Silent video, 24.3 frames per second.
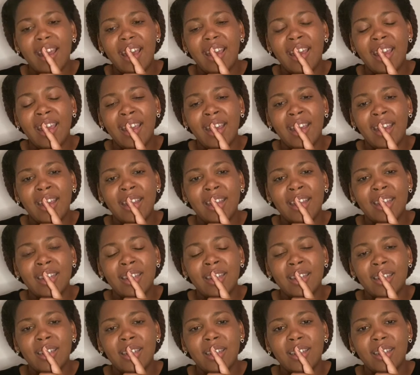
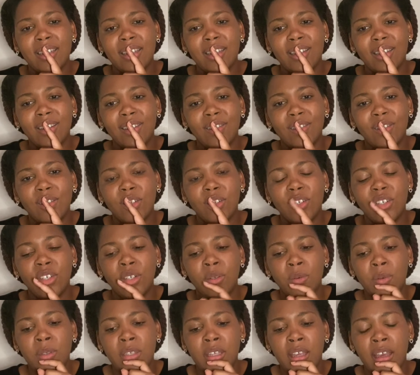and she was